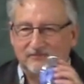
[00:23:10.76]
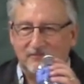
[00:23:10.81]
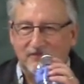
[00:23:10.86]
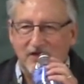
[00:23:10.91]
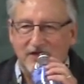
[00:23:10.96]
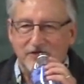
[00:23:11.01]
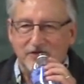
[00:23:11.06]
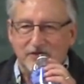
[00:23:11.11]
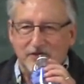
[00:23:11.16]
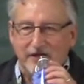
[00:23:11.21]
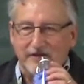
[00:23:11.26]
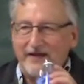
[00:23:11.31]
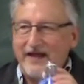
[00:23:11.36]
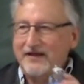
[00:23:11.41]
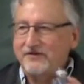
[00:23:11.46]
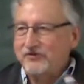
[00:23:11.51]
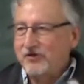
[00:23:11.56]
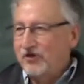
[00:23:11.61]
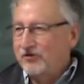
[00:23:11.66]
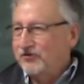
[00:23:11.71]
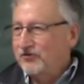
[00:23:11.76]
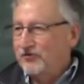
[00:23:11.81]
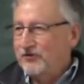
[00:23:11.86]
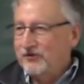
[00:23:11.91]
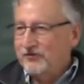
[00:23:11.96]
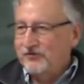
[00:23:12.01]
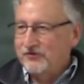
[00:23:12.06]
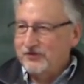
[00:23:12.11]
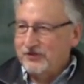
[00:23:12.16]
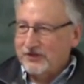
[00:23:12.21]
And, and that's also
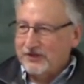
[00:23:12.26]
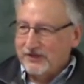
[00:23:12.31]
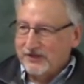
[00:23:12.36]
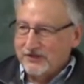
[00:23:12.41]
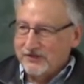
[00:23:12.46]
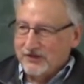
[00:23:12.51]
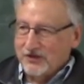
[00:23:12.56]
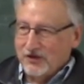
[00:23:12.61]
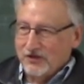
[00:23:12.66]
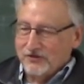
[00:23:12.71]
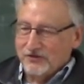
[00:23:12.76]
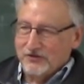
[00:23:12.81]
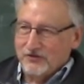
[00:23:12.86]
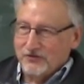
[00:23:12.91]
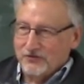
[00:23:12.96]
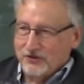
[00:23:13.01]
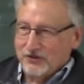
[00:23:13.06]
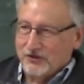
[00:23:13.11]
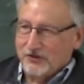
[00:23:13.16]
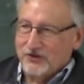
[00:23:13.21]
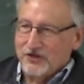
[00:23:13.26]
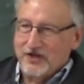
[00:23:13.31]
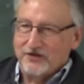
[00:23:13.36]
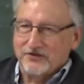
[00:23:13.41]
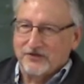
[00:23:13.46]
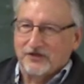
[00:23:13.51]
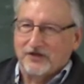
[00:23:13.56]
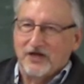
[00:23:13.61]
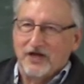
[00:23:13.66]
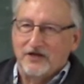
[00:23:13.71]
interesting because it also
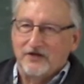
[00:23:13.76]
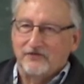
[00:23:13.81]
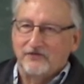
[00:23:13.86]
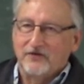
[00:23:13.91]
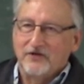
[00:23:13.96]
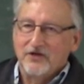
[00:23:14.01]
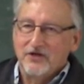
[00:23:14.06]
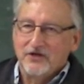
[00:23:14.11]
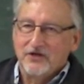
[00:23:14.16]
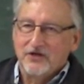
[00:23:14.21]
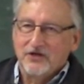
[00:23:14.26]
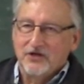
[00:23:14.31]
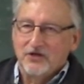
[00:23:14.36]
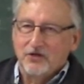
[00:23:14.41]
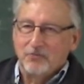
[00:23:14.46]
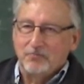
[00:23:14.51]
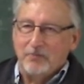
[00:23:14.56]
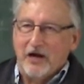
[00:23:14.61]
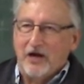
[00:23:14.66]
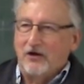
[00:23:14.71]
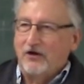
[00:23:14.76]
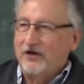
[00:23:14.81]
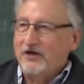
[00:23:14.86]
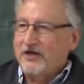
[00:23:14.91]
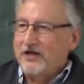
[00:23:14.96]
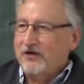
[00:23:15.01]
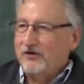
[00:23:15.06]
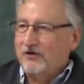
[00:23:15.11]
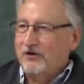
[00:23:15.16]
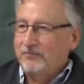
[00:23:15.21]
suggests a kind of
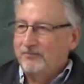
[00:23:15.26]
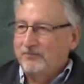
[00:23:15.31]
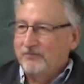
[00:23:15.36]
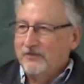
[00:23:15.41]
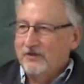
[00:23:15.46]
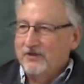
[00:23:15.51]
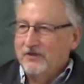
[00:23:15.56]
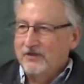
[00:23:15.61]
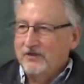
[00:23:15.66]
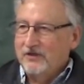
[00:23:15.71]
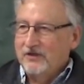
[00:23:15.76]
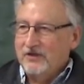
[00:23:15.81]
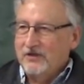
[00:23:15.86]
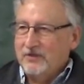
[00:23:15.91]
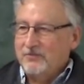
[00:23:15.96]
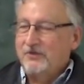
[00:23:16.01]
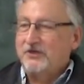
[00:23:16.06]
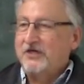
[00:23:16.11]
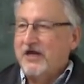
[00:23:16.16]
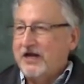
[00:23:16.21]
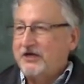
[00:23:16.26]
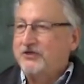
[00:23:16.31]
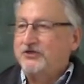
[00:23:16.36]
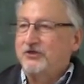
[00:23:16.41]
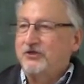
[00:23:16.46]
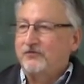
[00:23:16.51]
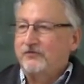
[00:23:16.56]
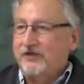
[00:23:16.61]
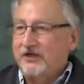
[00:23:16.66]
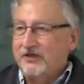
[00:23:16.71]
parody or
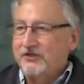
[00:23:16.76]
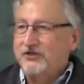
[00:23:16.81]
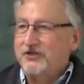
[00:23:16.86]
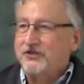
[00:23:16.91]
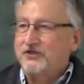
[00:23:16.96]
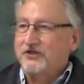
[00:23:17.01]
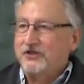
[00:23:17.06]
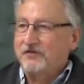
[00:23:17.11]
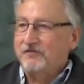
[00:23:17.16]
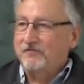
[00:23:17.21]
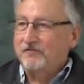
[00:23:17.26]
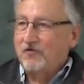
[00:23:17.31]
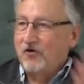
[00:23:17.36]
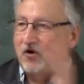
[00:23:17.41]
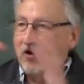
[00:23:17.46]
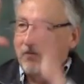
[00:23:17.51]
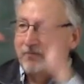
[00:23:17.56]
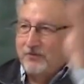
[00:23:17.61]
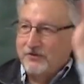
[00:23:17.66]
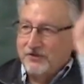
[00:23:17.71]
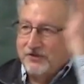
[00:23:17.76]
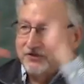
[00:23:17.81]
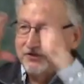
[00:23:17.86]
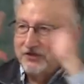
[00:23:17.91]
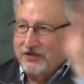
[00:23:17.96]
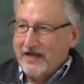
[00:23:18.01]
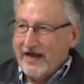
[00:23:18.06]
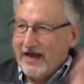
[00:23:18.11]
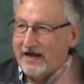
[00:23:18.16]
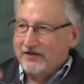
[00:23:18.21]
imitation of an existing form, which is
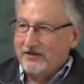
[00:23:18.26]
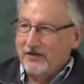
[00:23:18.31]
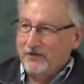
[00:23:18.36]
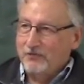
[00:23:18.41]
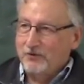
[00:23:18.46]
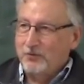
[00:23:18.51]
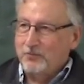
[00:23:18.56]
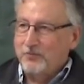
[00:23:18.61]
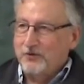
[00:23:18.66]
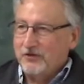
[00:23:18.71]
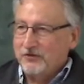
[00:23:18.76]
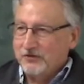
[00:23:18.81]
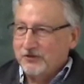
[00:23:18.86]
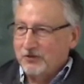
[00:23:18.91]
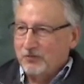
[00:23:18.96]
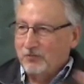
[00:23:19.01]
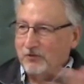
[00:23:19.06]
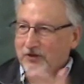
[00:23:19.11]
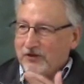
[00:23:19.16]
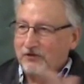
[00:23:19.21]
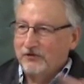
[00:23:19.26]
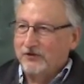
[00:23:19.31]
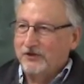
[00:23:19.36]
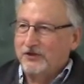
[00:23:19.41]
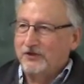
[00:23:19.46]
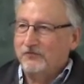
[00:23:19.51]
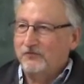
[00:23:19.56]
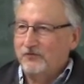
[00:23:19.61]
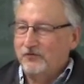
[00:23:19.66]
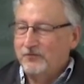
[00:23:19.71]
the ad that would appear somewhere
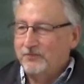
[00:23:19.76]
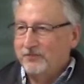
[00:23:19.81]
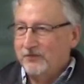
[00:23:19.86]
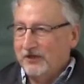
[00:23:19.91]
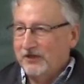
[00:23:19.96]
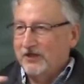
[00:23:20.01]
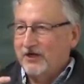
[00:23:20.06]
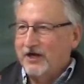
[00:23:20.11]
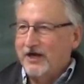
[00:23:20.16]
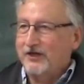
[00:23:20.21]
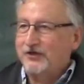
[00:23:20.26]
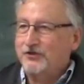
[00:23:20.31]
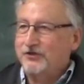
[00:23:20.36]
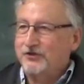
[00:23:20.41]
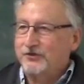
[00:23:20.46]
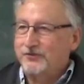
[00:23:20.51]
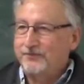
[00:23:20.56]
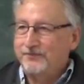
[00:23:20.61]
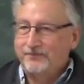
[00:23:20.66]
looking for a connection.